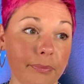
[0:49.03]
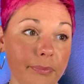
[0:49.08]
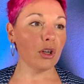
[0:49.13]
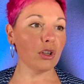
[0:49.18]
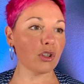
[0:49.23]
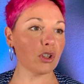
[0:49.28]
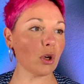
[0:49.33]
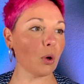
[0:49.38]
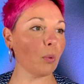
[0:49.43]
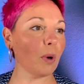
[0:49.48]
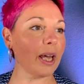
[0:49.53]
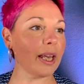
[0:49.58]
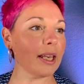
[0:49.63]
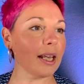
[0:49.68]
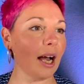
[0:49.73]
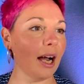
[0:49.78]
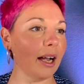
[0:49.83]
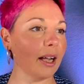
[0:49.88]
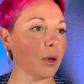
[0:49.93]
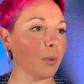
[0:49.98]
So when
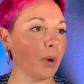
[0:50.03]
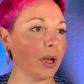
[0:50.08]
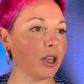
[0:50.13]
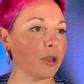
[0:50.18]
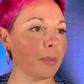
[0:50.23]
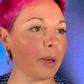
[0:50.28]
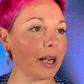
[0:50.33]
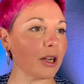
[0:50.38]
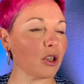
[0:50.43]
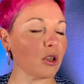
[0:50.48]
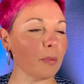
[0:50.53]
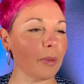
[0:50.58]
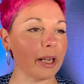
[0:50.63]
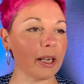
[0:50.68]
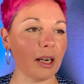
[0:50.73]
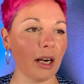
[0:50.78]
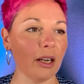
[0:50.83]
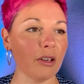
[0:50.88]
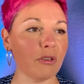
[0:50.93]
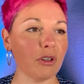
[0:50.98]
I went back to my
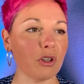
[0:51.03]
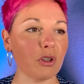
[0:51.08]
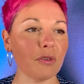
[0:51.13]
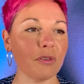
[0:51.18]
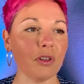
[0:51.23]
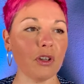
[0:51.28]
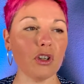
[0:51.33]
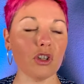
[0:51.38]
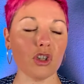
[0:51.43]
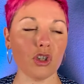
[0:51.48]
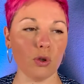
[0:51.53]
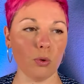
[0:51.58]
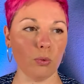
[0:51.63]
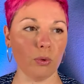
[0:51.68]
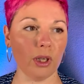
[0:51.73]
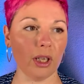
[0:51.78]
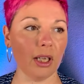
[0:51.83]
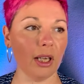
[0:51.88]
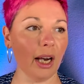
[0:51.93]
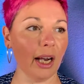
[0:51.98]
country to finish uni,